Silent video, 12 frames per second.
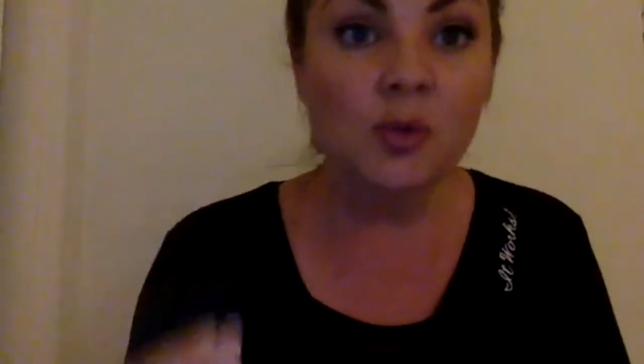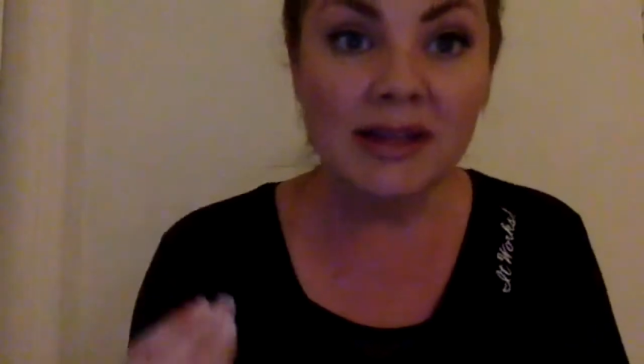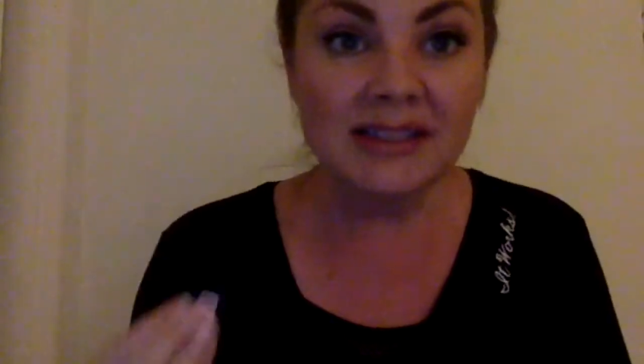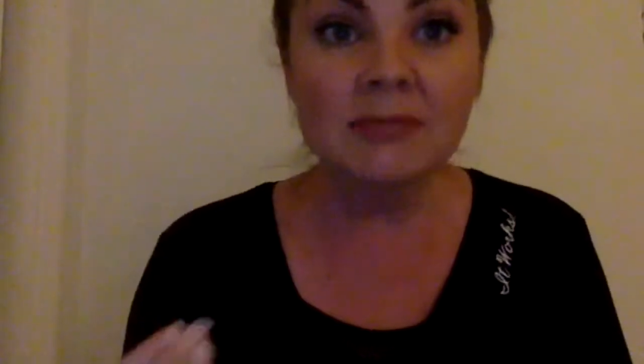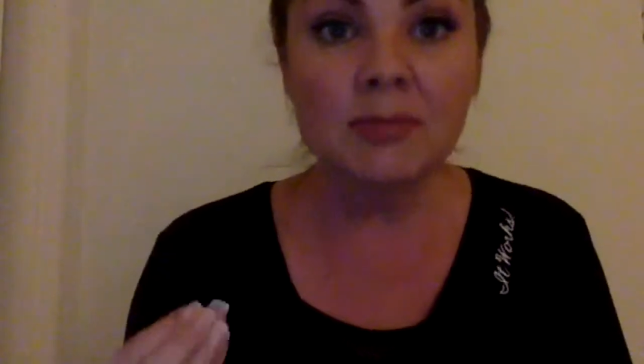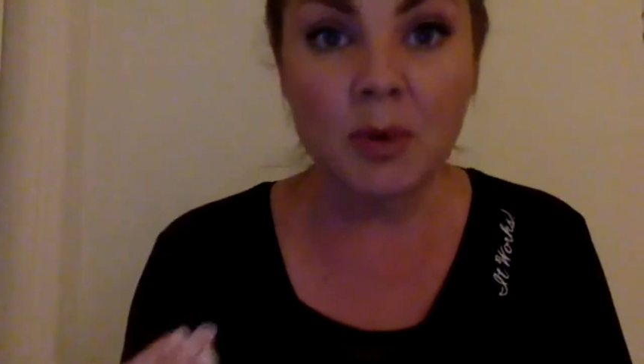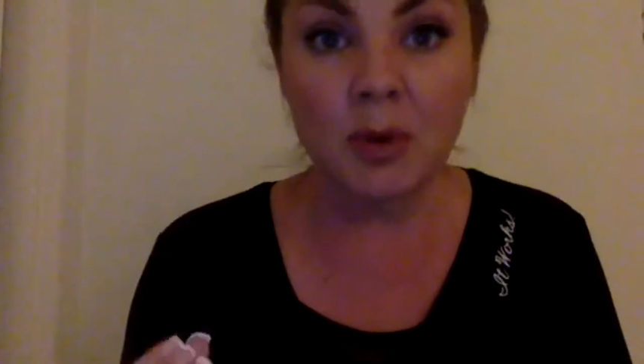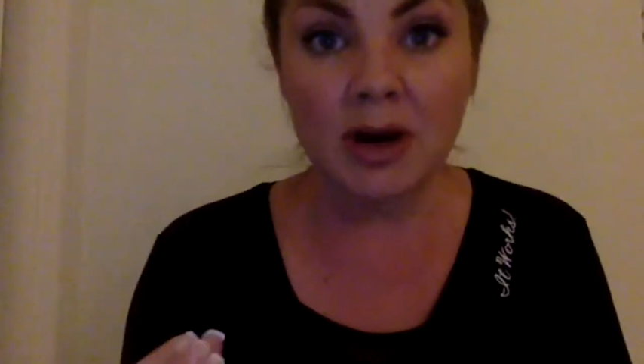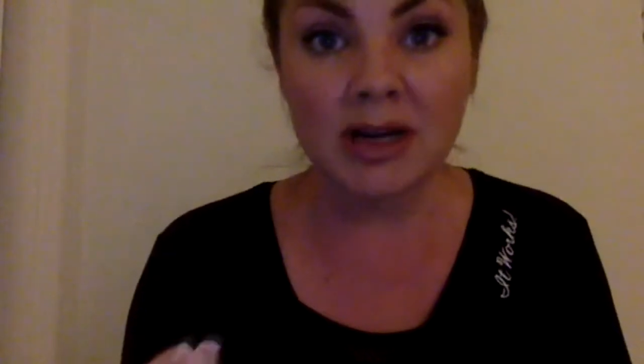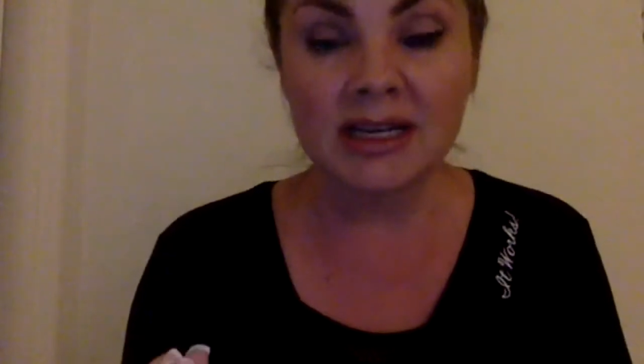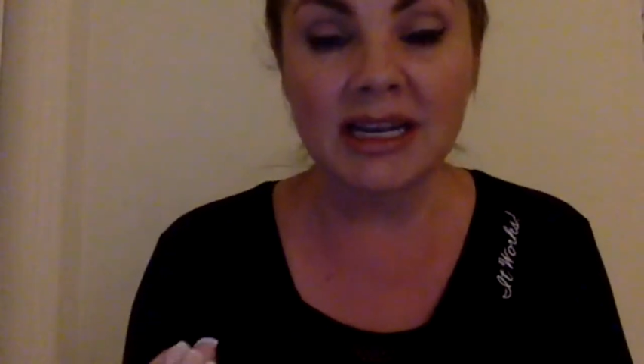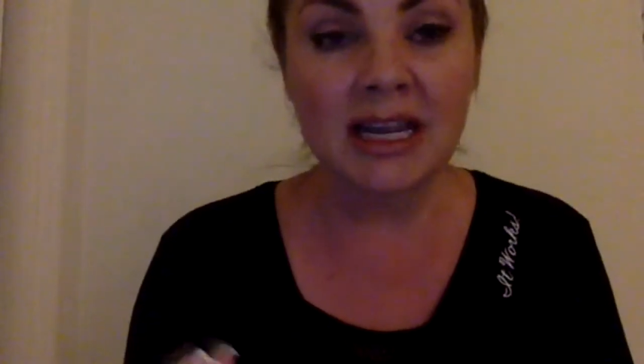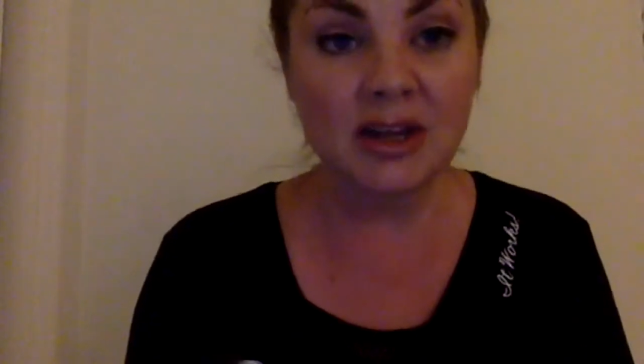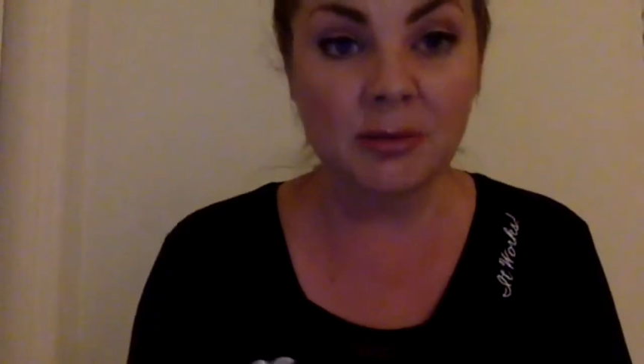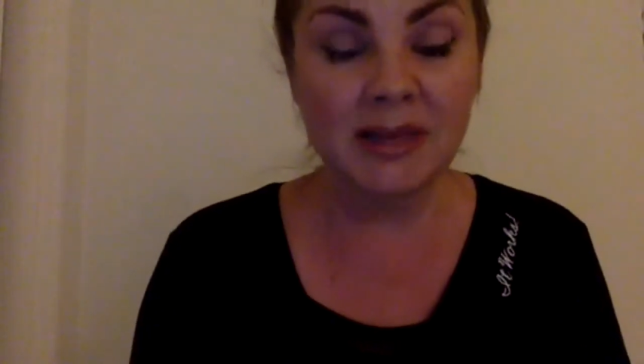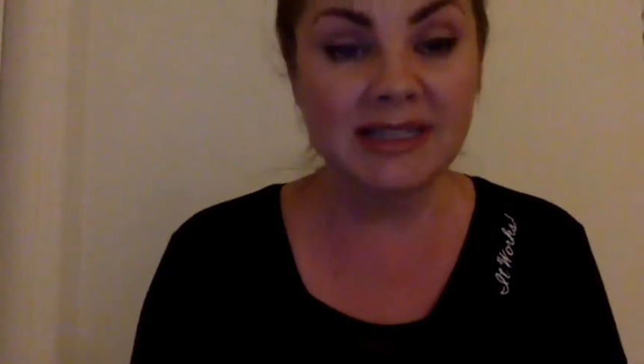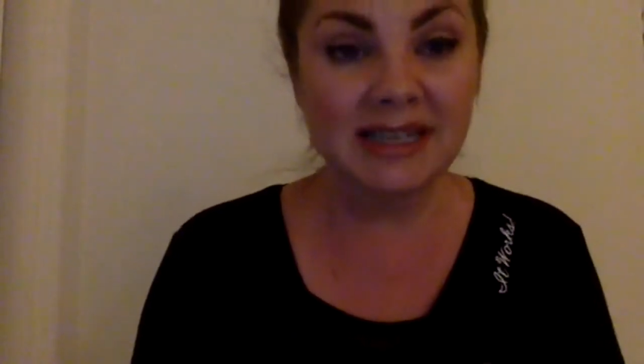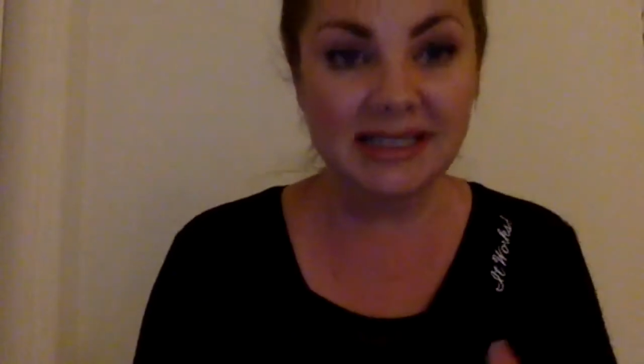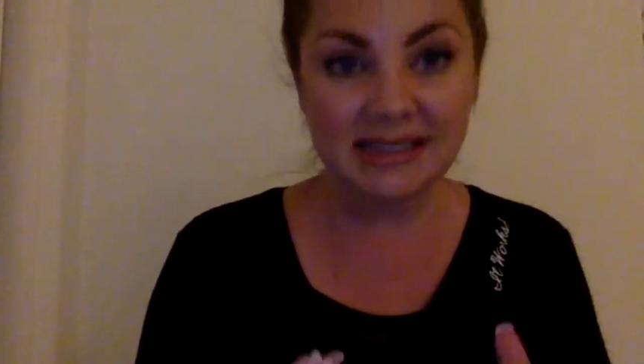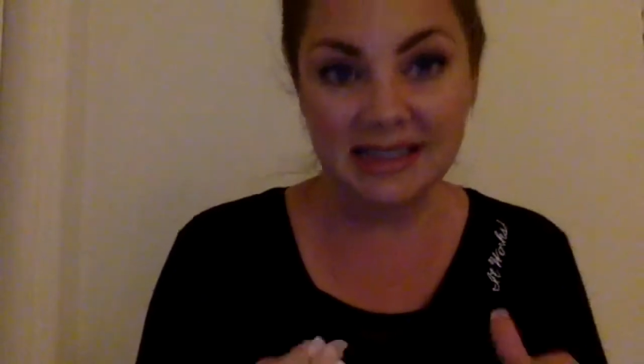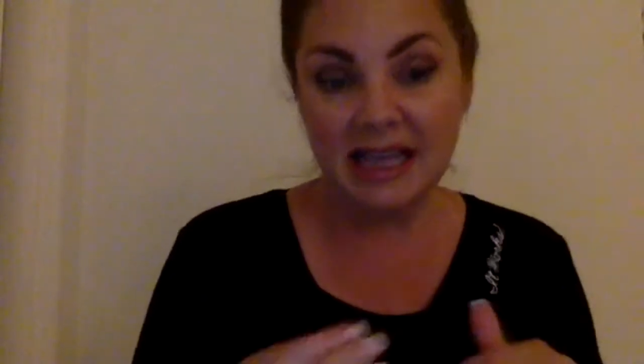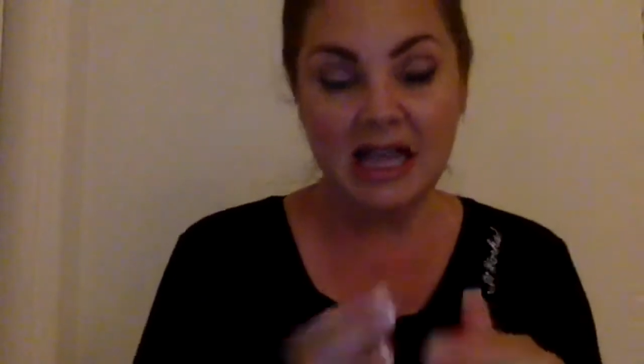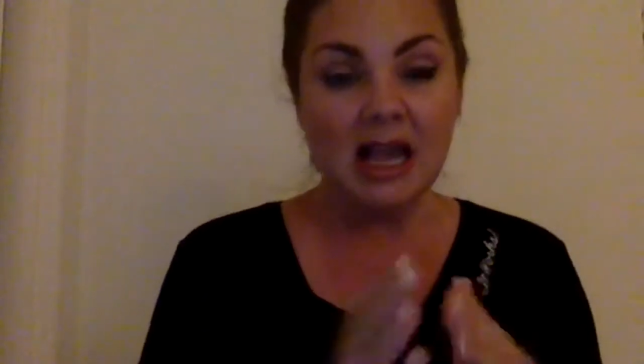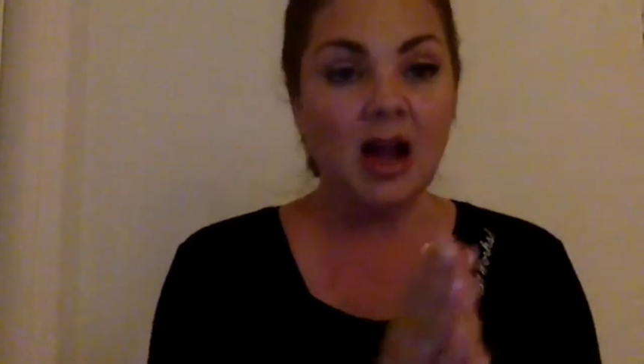so what's important in your
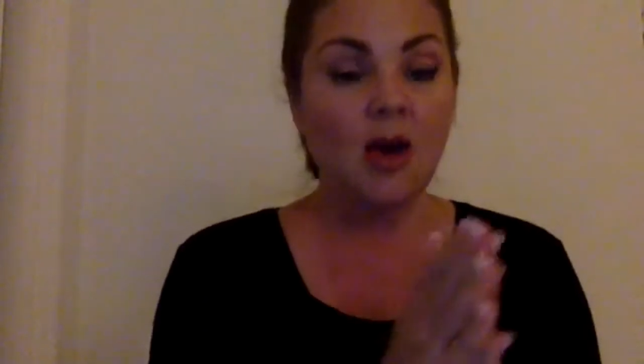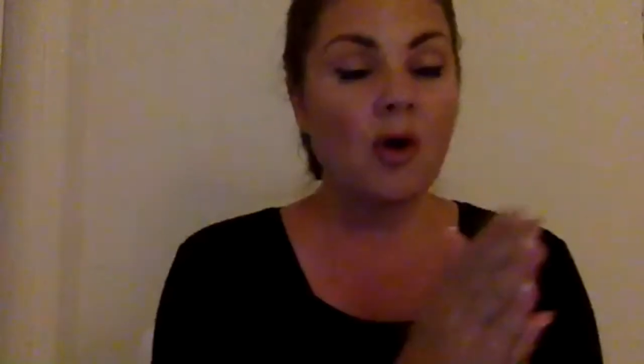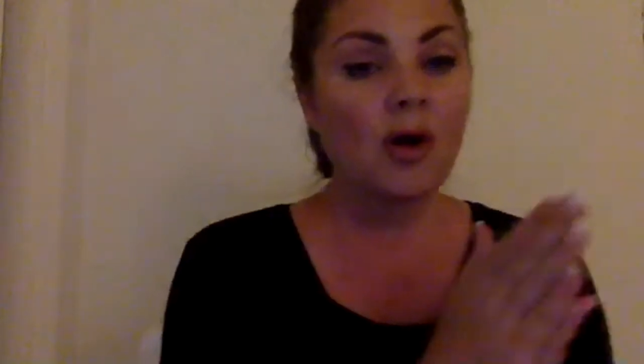business?